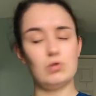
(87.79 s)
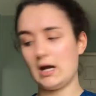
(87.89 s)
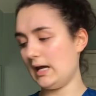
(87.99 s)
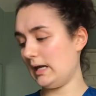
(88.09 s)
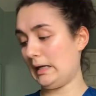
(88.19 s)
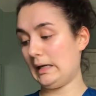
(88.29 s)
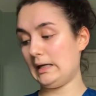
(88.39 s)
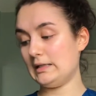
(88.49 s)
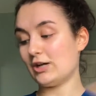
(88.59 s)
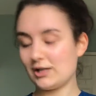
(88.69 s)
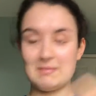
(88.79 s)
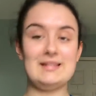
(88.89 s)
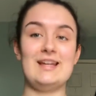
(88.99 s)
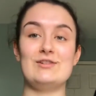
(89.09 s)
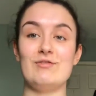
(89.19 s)
right
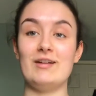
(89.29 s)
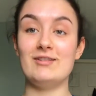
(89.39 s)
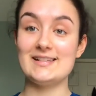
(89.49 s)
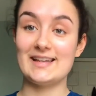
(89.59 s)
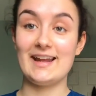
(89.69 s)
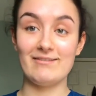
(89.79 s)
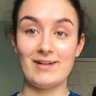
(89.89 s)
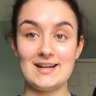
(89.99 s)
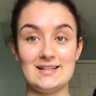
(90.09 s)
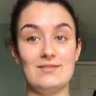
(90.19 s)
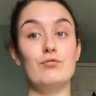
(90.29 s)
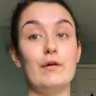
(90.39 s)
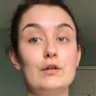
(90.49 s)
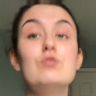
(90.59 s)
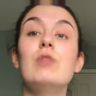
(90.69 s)
documentation, right reason, and
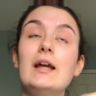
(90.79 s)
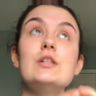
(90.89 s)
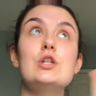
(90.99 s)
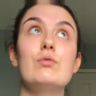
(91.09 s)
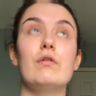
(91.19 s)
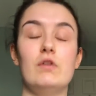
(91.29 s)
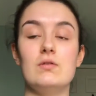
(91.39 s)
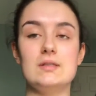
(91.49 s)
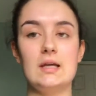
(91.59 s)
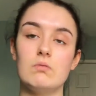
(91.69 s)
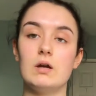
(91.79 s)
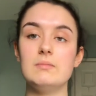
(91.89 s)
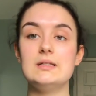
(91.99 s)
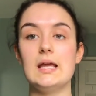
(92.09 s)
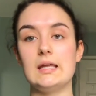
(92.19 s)
right to refuse. You want to
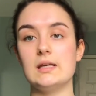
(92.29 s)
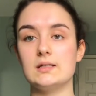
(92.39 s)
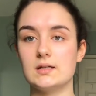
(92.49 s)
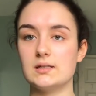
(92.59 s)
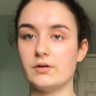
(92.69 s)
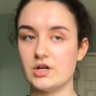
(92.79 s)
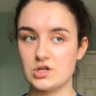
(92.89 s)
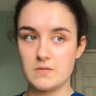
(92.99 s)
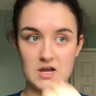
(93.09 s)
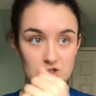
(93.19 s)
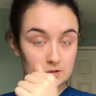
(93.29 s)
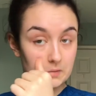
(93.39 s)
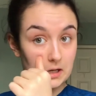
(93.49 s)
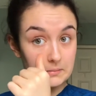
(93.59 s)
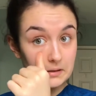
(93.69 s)
be taking into consideration the patient's
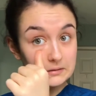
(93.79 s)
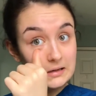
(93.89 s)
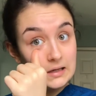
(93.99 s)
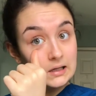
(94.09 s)
body build.